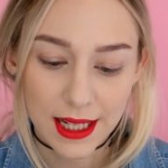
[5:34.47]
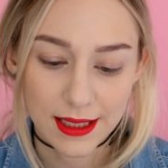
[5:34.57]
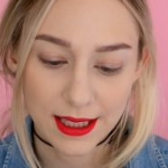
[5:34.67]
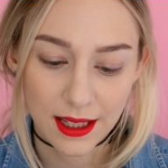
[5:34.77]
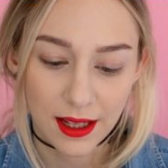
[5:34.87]

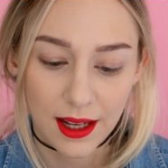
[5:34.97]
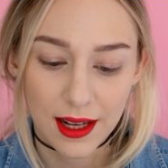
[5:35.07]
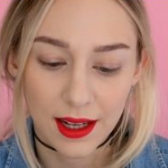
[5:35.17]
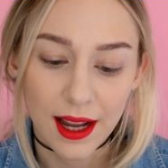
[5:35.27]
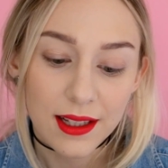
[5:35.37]
is the
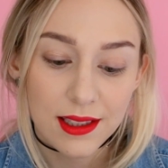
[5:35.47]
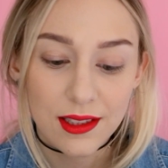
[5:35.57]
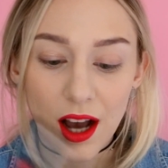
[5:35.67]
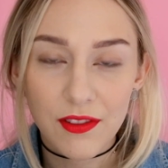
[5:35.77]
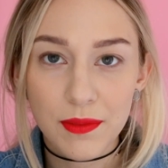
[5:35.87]
NYX
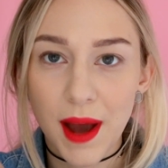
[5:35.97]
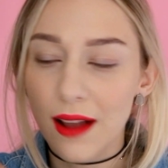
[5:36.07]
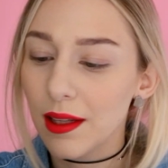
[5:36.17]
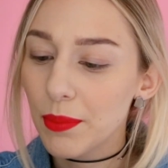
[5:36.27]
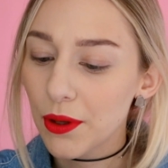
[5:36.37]
Soft
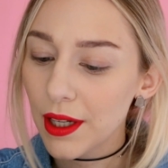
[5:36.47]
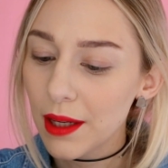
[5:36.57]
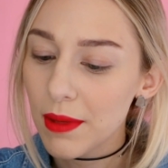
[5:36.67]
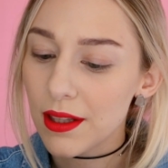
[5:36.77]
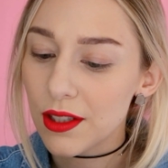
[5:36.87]
Matte Lip
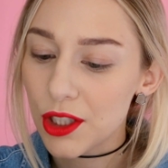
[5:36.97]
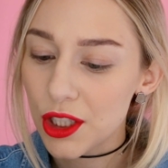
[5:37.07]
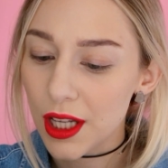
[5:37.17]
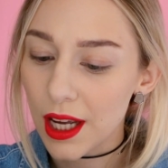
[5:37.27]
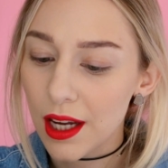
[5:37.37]
Cream in the
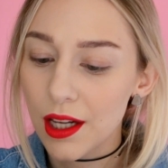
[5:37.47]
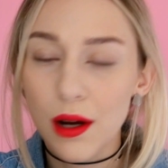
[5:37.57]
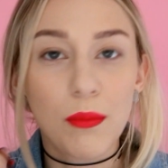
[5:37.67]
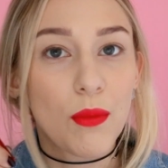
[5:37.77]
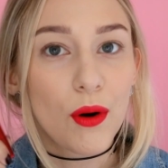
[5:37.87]

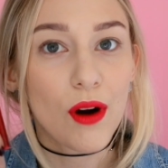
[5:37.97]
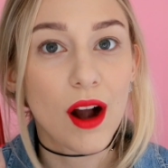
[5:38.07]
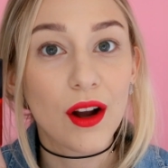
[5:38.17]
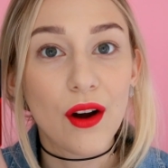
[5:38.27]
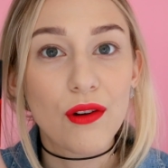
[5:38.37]
shade
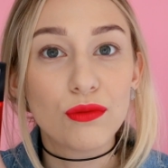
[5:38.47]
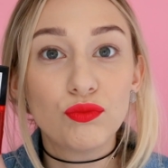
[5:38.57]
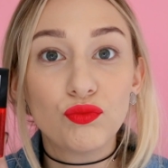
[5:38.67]
Morocco.